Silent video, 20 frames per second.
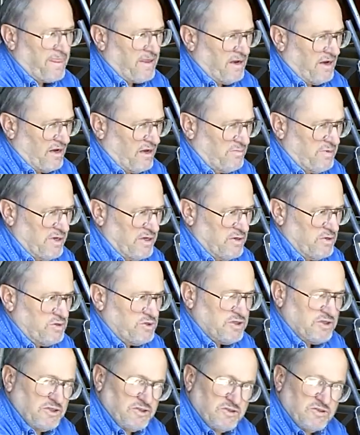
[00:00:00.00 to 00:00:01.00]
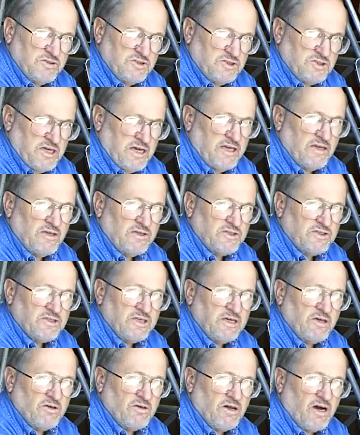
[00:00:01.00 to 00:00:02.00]
and I'll be using stainless
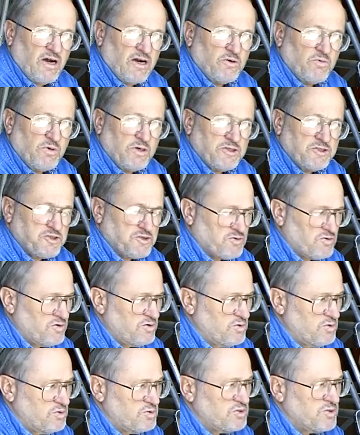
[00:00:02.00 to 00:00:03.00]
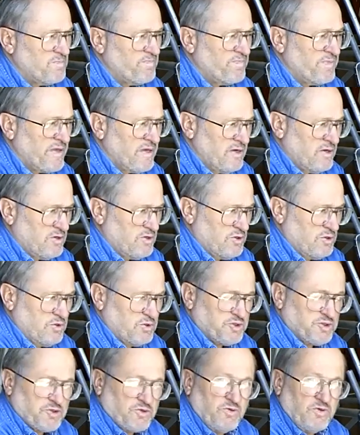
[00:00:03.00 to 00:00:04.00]
steel hardware screws to
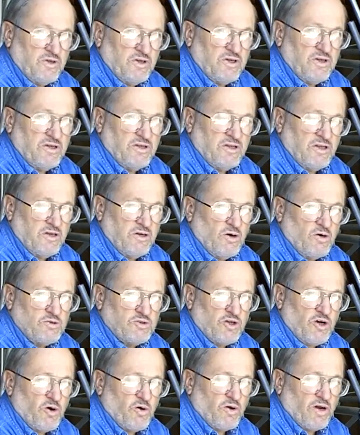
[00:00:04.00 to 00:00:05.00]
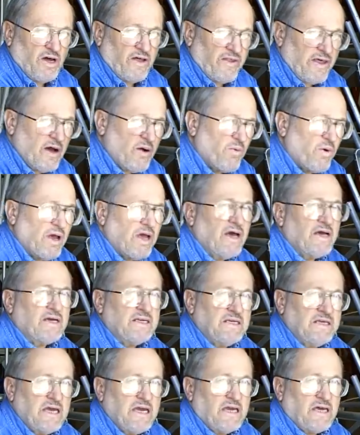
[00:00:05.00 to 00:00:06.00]
screw the nose cone on. That way I can
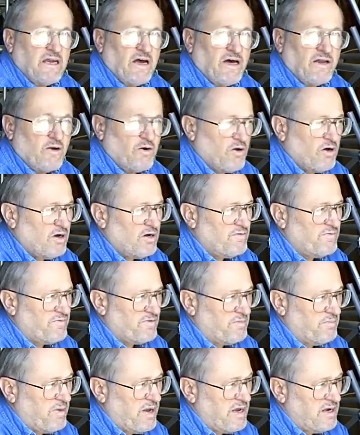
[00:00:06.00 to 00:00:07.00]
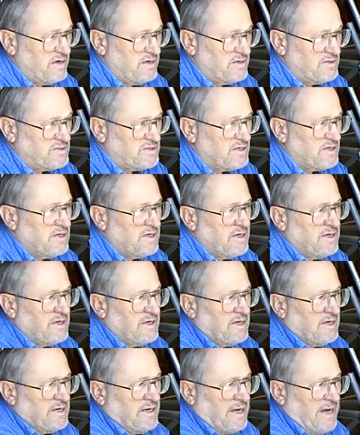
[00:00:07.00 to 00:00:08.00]
take it on and off for maintenance.
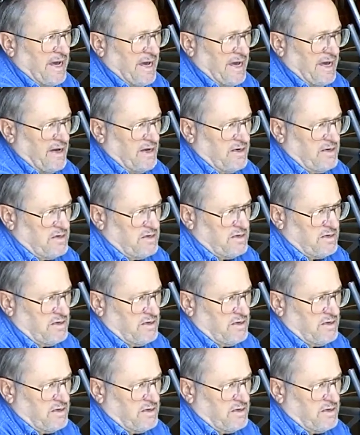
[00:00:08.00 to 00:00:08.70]
And